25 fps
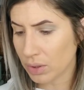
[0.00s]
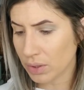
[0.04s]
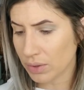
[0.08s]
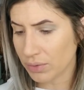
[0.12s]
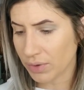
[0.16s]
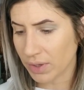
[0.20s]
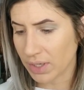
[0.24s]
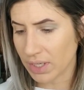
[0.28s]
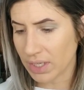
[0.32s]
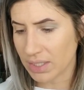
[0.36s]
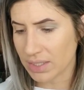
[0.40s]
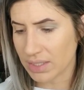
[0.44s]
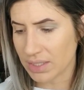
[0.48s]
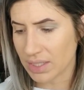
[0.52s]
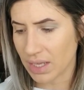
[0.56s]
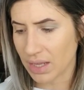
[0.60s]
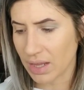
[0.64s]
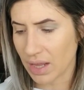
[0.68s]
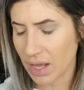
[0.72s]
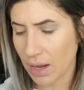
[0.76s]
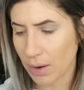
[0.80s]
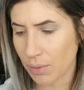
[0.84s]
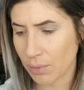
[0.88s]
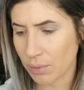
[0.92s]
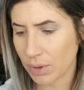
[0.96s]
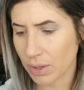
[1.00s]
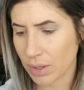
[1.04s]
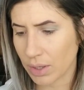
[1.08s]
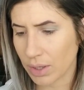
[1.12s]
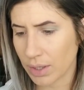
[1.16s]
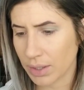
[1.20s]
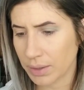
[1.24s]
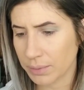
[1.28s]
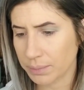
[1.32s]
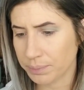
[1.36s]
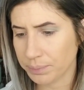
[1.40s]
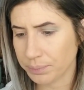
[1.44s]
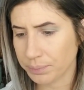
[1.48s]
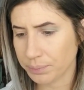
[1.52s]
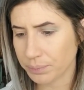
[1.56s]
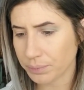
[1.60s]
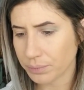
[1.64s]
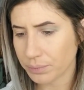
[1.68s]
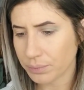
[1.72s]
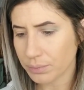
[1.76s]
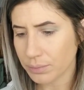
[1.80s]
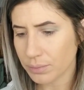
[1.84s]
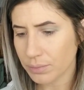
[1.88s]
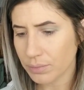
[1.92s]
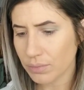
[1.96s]
if I didn't say that one,
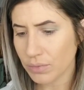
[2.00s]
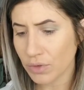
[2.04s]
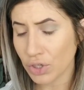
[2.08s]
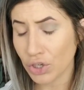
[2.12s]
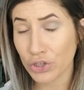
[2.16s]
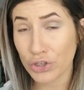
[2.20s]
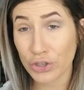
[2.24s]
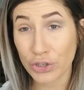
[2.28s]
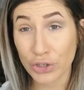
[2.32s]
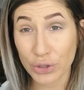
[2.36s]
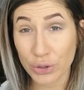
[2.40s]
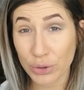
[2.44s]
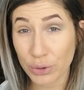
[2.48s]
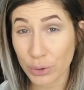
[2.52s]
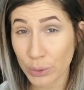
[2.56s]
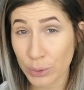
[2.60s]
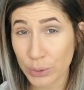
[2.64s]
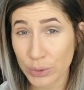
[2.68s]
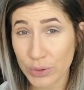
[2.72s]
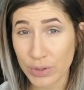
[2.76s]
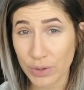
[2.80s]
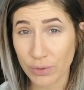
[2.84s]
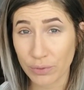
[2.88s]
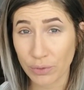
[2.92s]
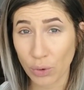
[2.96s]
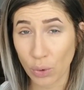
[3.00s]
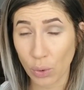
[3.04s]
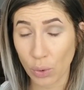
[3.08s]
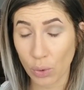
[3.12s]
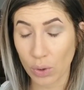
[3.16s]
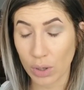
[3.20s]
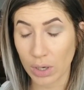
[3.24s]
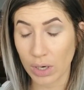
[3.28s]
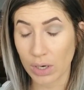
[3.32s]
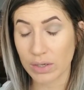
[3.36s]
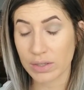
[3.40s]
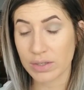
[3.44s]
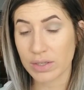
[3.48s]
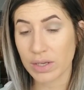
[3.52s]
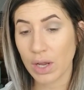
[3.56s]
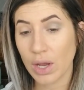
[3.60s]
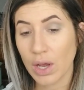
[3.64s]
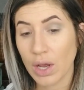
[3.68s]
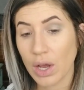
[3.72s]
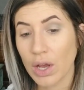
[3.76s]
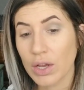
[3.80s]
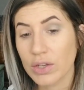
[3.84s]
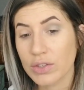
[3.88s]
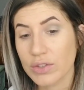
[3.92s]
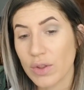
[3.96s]
nudes, of course.
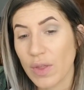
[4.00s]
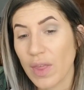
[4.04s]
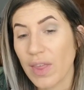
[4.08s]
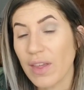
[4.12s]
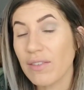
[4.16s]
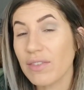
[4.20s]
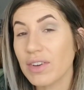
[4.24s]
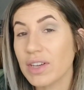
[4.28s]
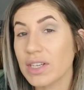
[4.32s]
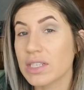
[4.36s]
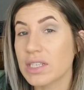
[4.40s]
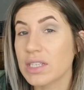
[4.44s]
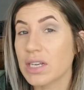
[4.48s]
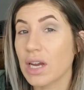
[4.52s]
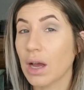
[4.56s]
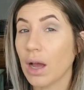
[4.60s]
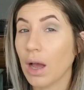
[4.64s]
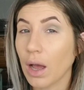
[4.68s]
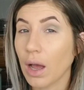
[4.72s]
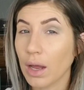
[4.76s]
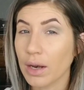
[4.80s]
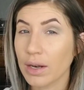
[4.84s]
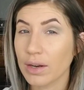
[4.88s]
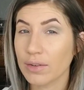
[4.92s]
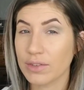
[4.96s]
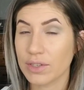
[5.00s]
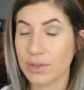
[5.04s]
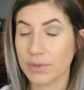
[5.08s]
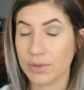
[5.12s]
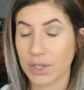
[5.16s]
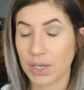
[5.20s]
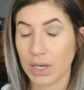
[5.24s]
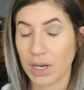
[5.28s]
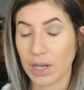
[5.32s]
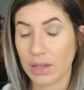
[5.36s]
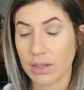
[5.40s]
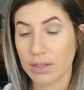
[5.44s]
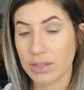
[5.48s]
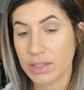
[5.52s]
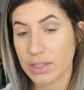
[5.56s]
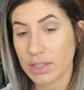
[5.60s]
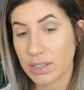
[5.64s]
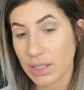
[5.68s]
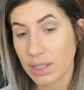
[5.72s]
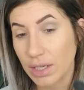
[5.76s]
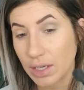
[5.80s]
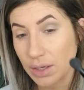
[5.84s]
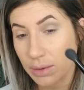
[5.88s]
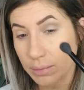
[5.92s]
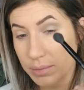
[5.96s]
So they have a ton of different color
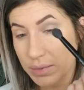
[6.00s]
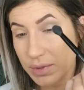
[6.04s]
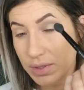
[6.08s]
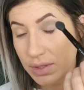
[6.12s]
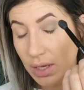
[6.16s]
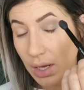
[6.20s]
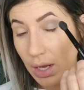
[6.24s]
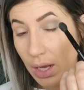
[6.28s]
schemes.